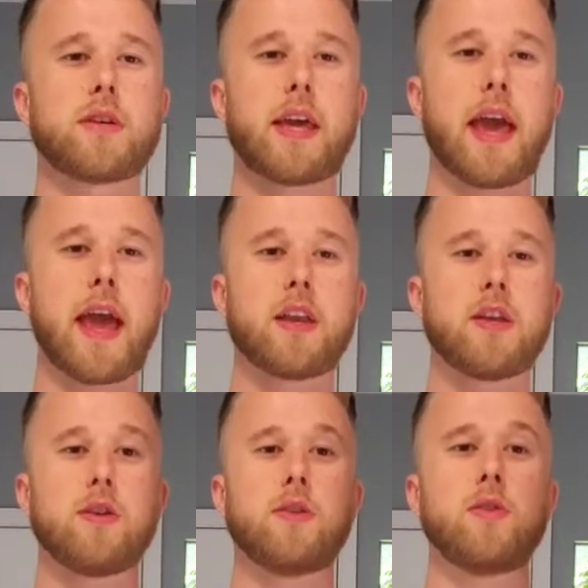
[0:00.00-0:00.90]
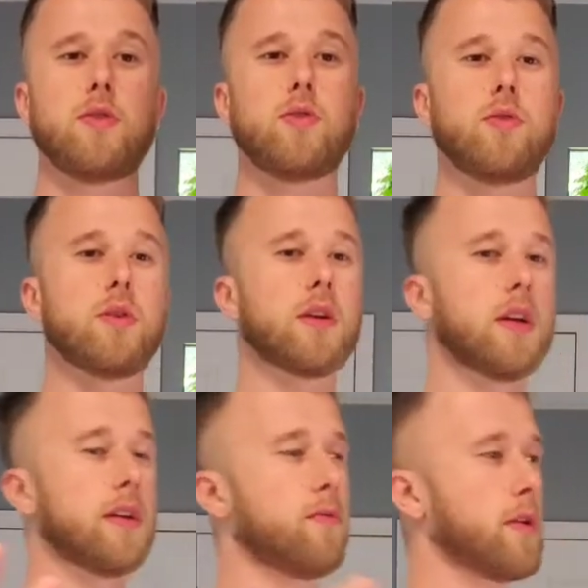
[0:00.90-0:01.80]
Can you,
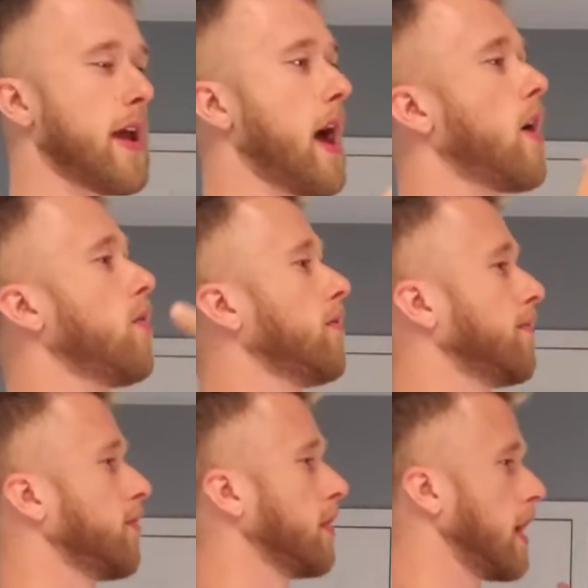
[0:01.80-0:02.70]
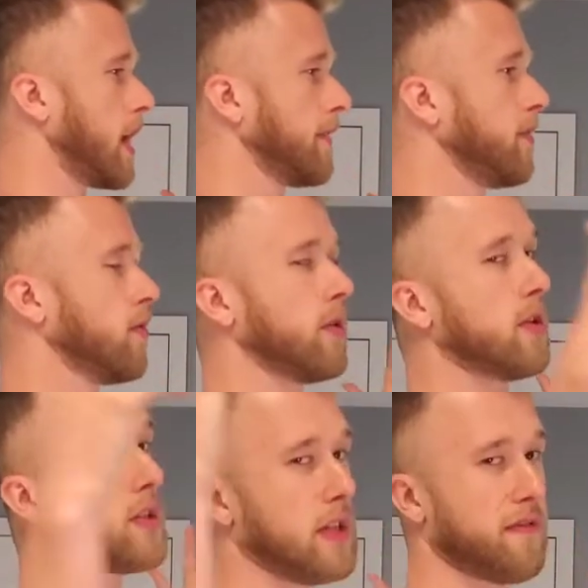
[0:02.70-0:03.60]
we're now, for a lot of you,
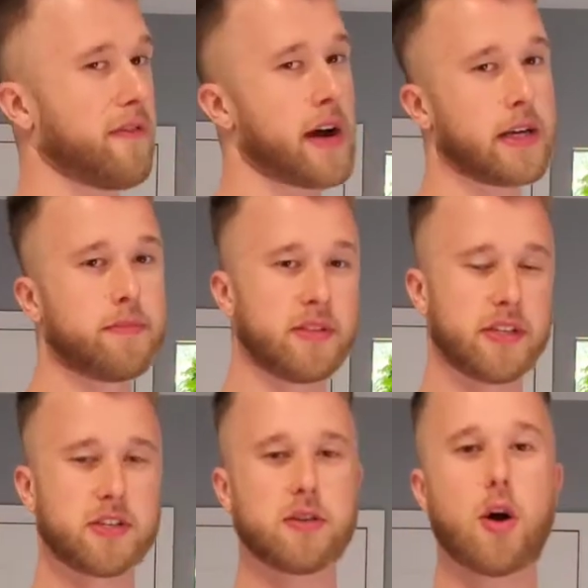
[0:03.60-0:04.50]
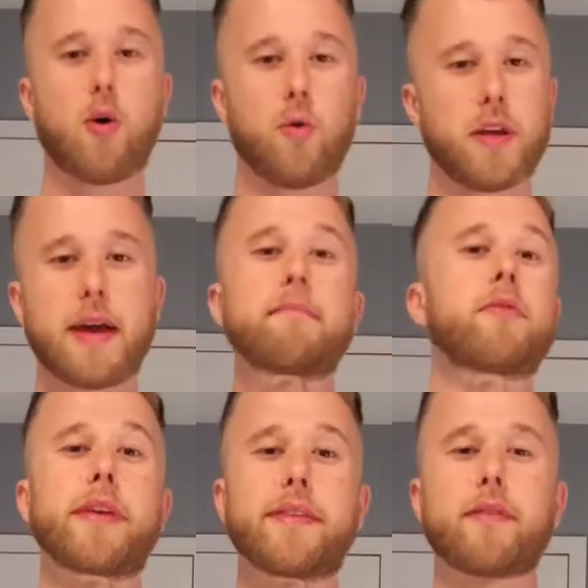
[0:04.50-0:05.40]
you just need to find a position, hold it,
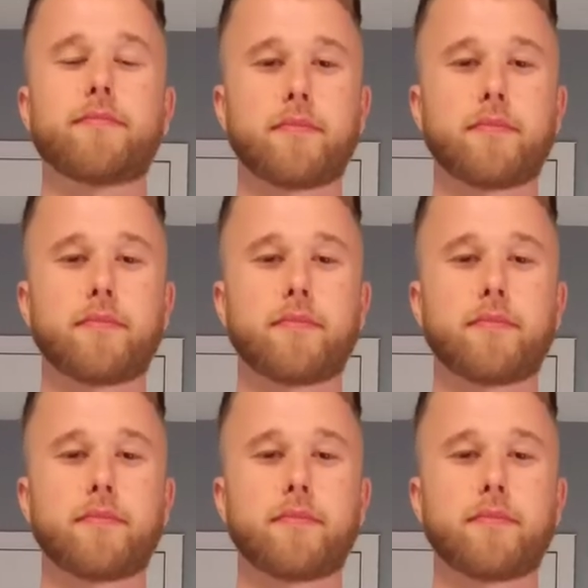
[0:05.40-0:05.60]
and breathe.